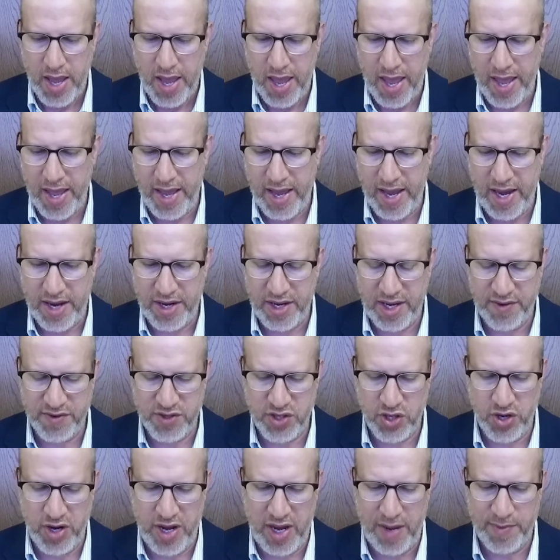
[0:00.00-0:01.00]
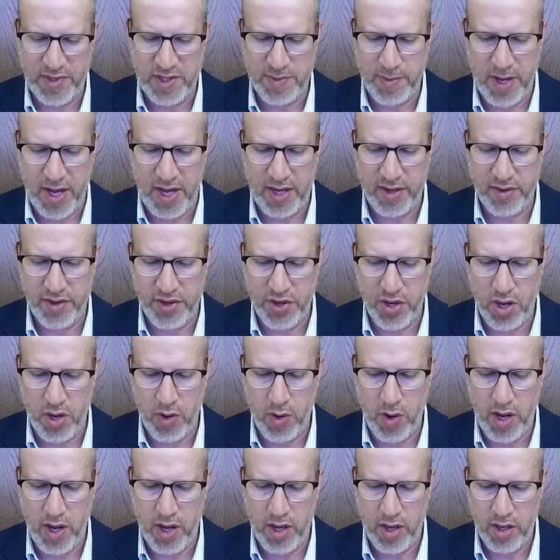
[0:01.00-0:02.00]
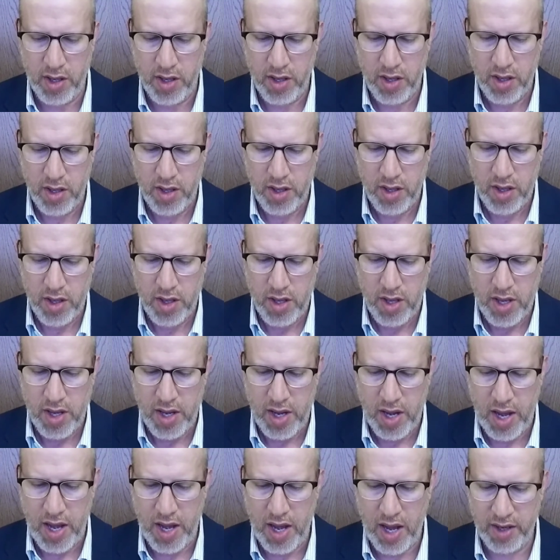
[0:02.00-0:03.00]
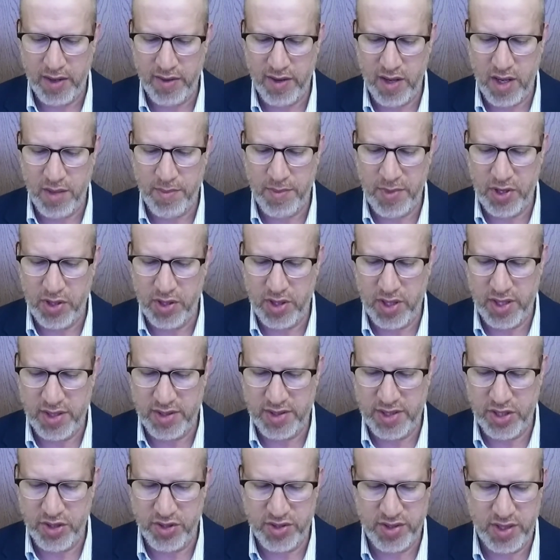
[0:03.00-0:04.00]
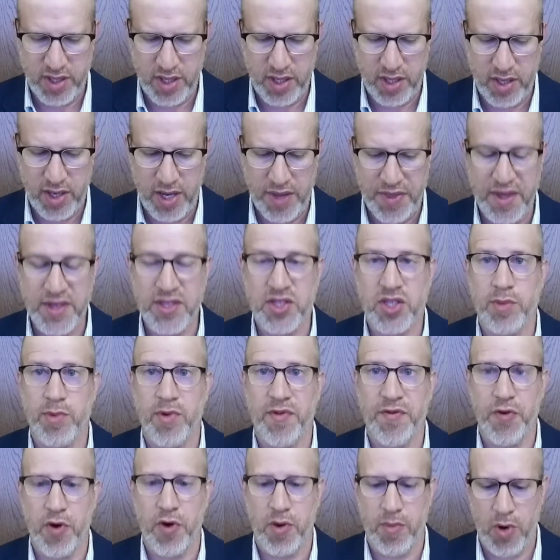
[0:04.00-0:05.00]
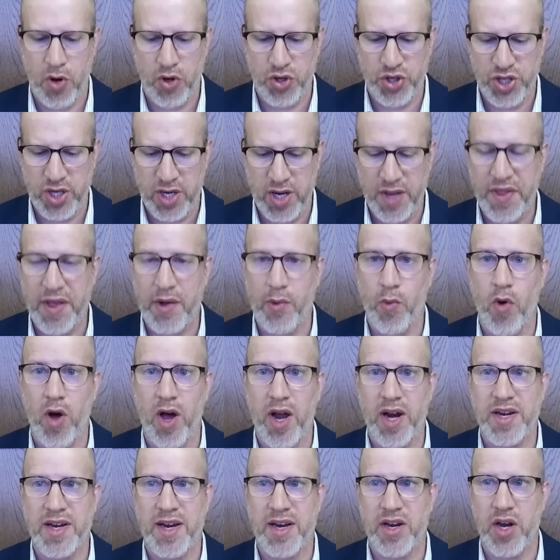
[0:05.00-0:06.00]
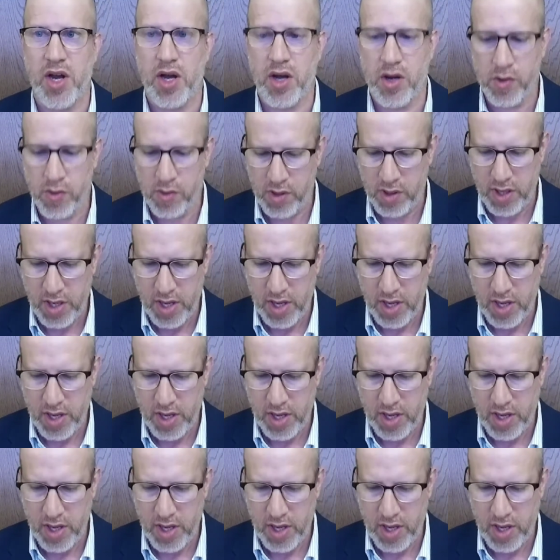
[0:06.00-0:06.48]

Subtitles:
and he gives their names, Machla, Noah, Hagah, Milcha, and Tirza. And they stood before Moshe, and they wanted to know,